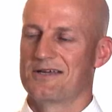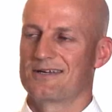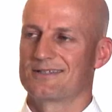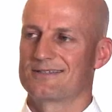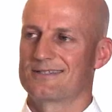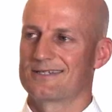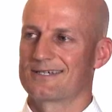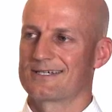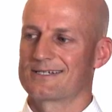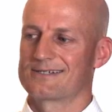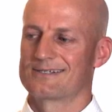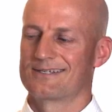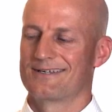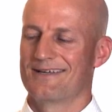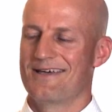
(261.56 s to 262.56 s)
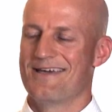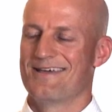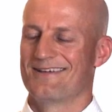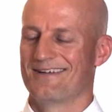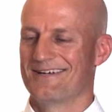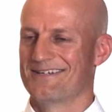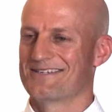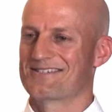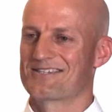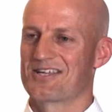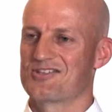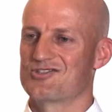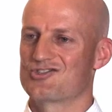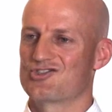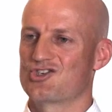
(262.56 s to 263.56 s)
it
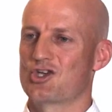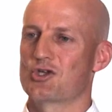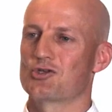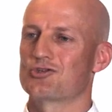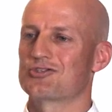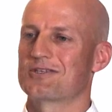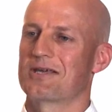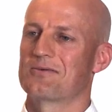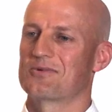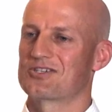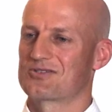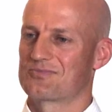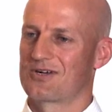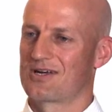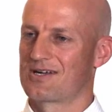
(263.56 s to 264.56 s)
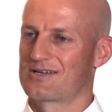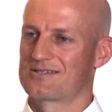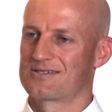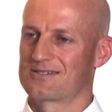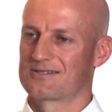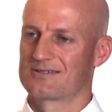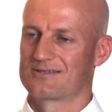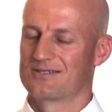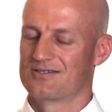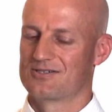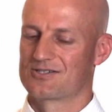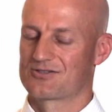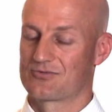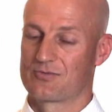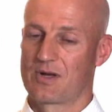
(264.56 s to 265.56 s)
sends chills down my spine to
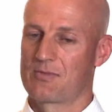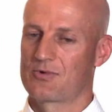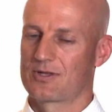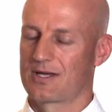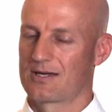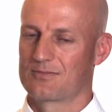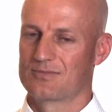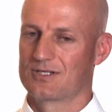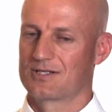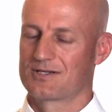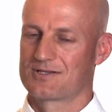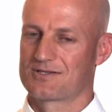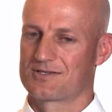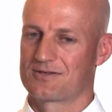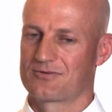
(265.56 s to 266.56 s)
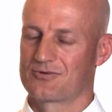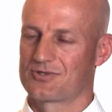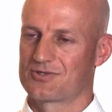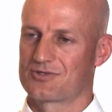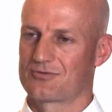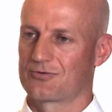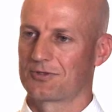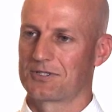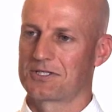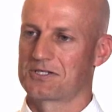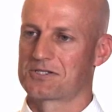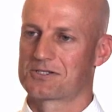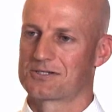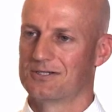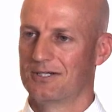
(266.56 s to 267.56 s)
just remember that, because it was a
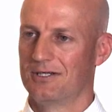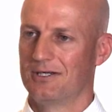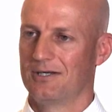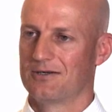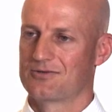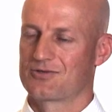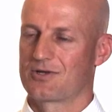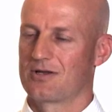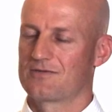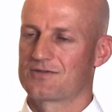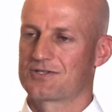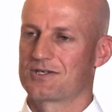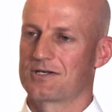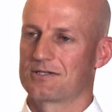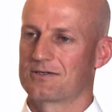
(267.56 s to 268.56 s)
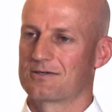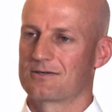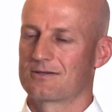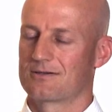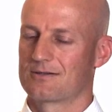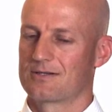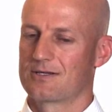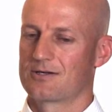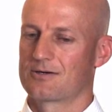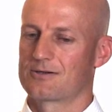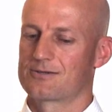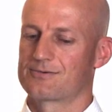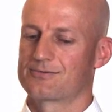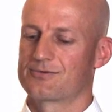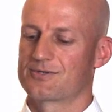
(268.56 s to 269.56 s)
release. So all of a sudden,
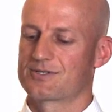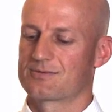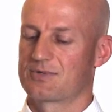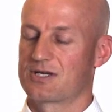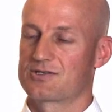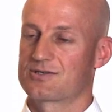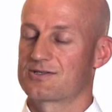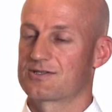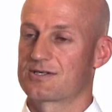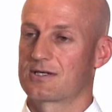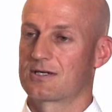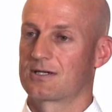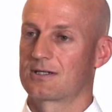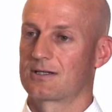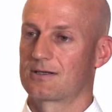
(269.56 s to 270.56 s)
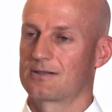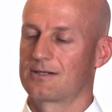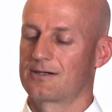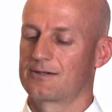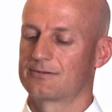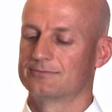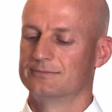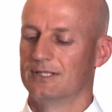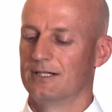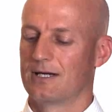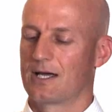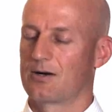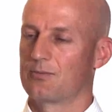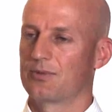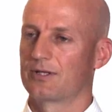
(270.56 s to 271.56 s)
here was a patient saying,
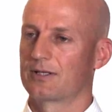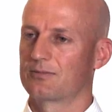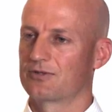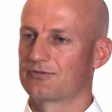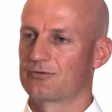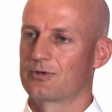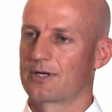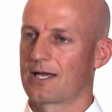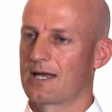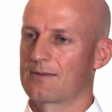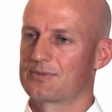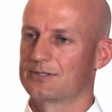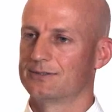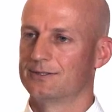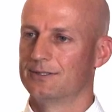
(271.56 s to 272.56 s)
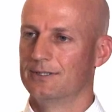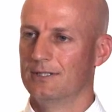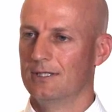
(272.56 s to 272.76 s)
I don't blame you for what happened.